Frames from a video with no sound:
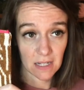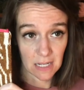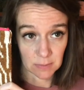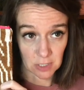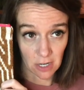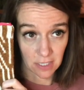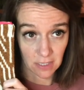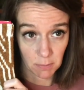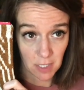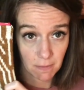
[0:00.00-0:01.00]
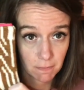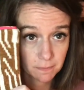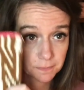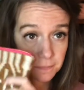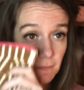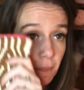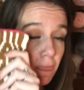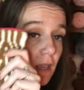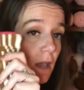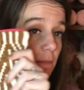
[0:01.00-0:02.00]
I'm sorry, Libby.
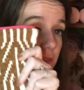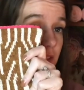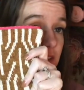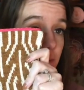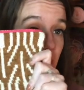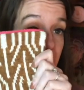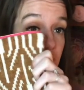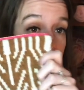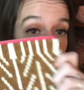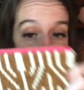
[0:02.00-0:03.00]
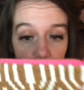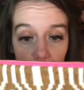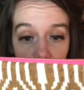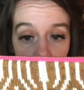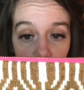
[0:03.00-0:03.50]
But this bag is awesome.